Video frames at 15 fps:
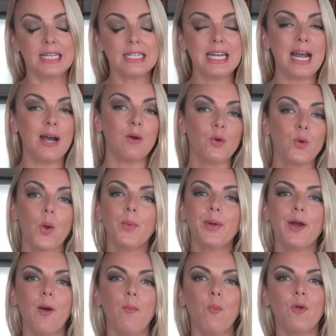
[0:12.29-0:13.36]
Now,
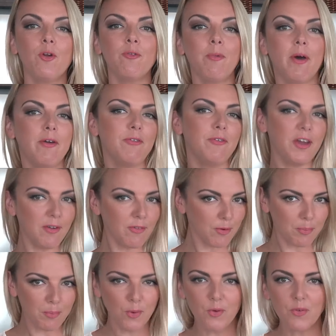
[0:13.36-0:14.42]
growing up, one of my
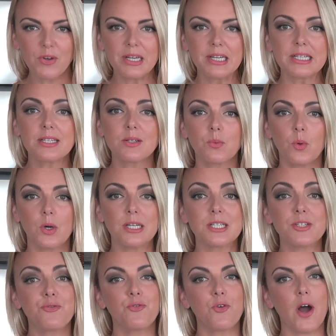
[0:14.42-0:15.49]
favorite movies
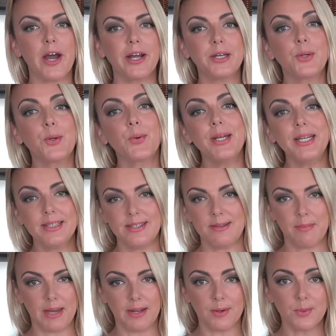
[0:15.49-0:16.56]
was fried green
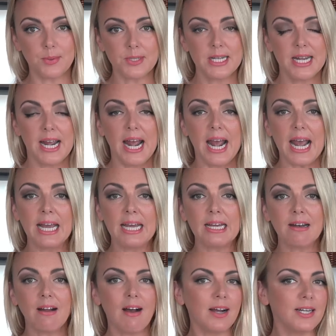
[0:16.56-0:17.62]
tomatoes,
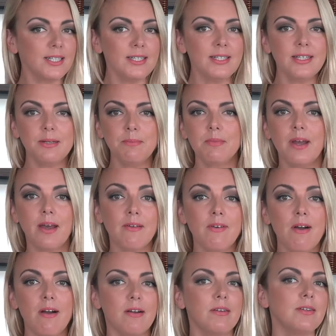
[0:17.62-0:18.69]
and I just seem to have
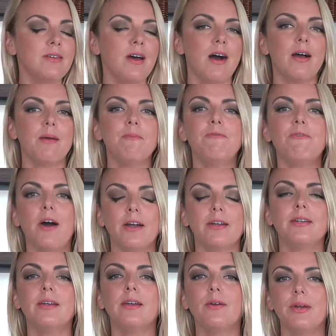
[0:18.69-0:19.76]
a hard time
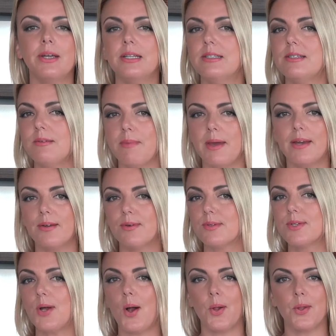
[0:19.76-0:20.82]
finding green
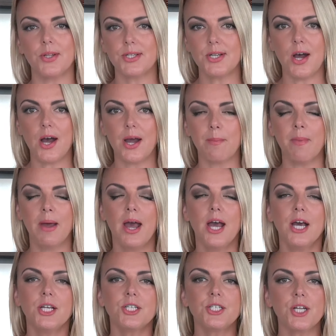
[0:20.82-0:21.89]
tomatoes all the time.
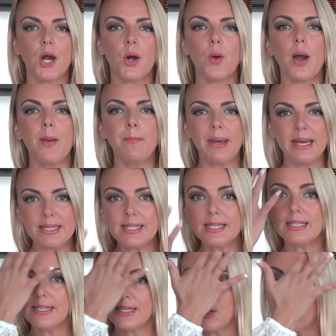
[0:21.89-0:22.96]
So I'm
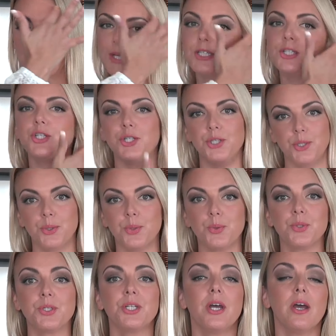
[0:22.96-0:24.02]
basically going to
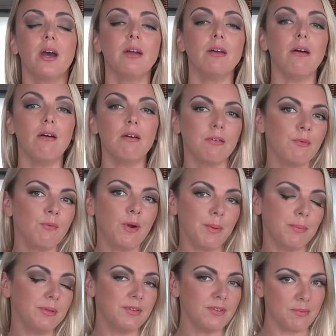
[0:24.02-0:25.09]
use an
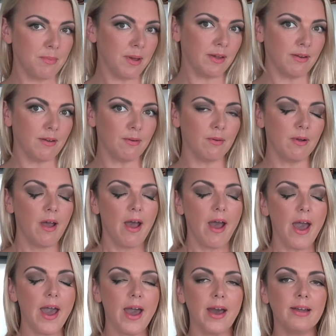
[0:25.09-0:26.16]
unripened tomato,
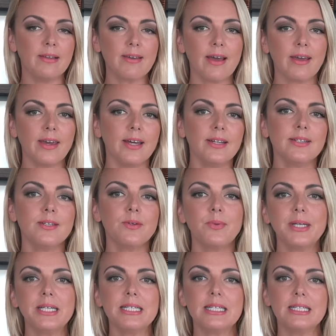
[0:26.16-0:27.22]
and I guess the
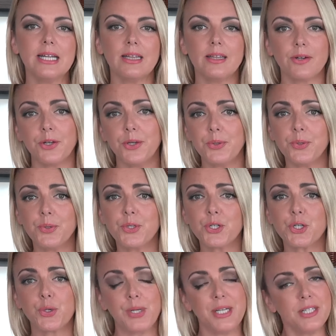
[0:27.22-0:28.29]
reason that they use
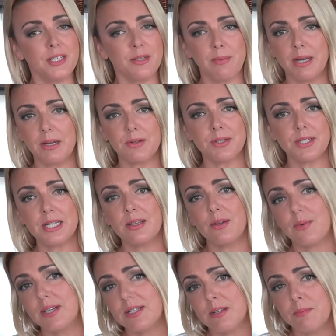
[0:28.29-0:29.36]
green tomatoes in the
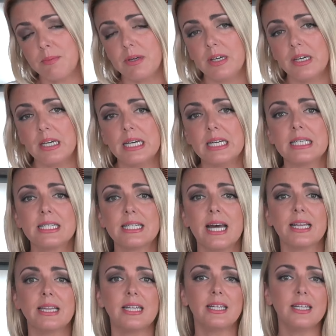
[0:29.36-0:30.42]
recipe is
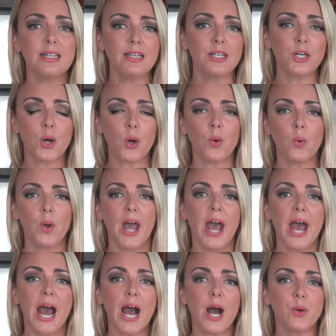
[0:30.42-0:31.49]
that they didn't know
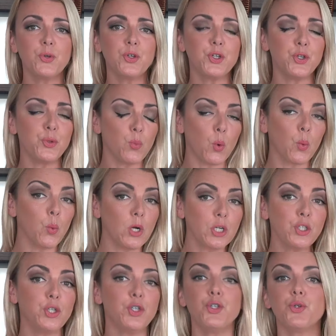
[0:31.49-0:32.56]
how to or
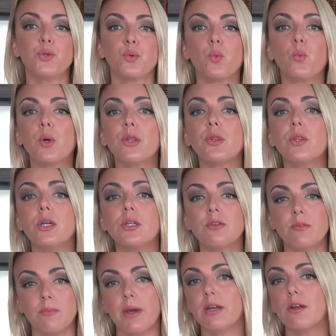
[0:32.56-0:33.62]
what to do with the
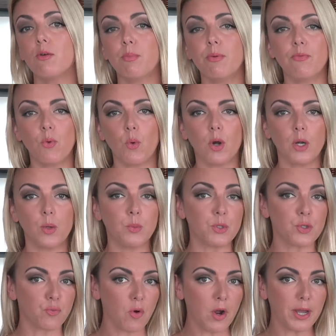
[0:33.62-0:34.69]
tomato before it
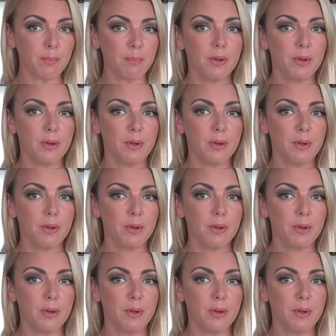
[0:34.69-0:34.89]
was ripe.